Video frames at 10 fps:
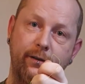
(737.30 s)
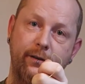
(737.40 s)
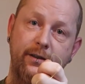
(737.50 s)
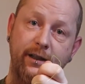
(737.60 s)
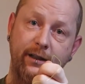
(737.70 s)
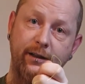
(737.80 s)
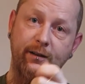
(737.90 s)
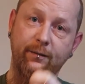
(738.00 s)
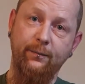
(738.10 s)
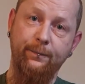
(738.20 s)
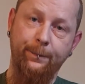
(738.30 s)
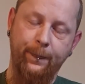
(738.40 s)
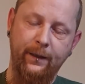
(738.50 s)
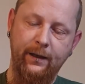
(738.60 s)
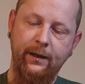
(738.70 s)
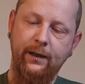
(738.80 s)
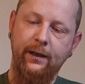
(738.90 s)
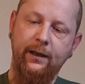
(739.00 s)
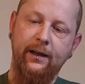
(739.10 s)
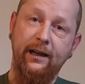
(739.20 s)
sinking.
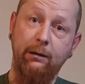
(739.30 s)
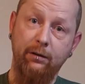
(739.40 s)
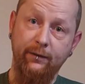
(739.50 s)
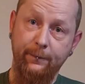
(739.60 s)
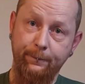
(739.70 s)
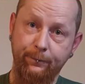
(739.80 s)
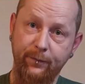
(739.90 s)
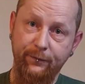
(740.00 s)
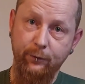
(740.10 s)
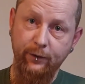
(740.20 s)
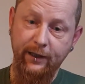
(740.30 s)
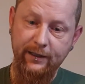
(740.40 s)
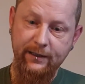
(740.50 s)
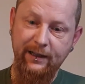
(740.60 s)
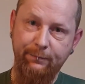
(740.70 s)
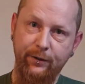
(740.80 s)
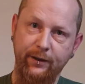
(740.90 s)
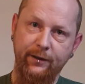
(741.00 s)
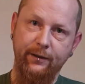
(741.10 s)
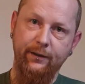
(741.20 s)
However, before it gets to that
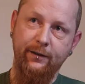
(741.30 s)
point,